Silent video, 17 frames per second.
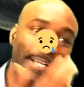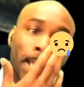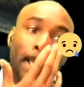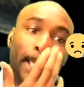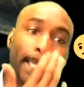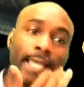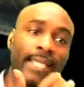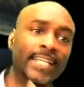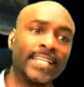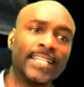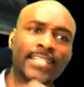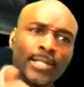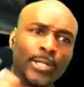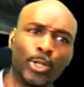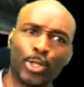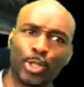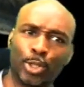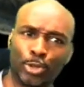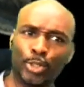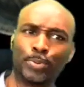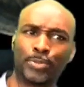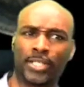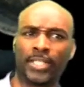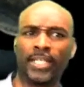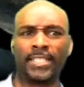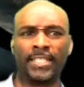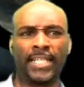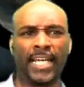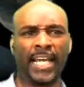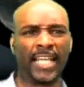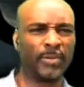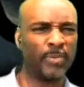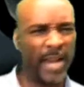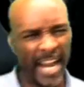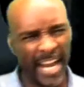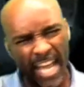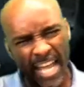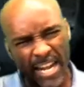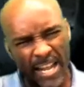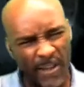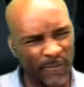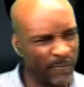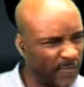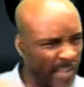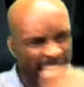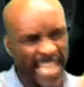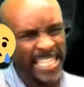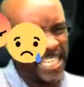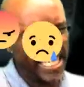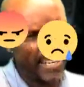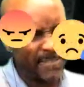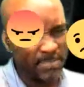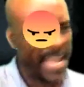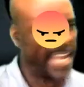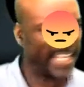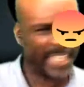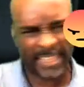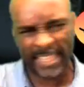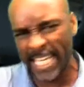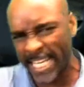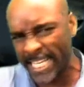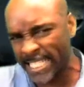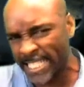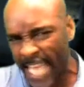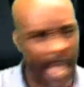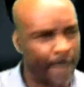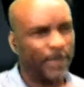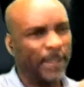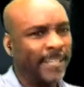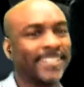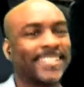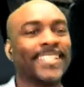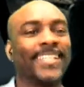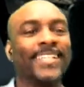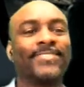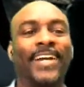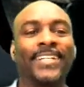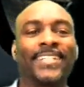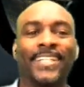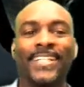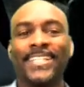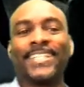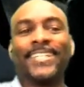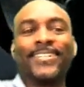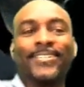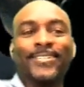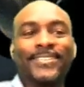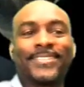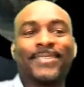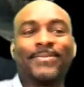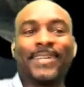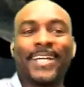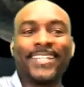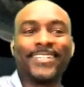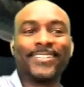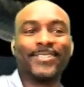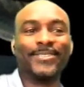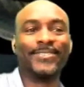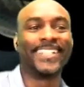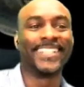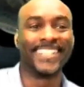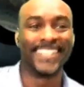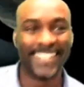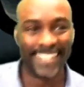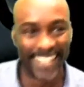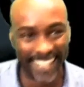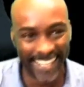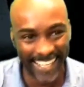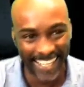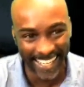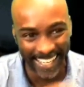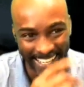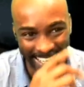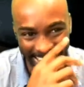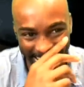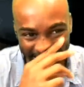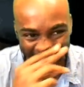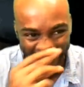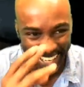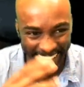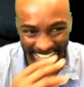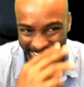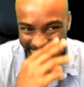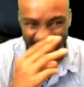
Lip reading: And these little groups get together. We're gonna fight and make things happen. See, right there, he's in the group. Somebody in the group right there.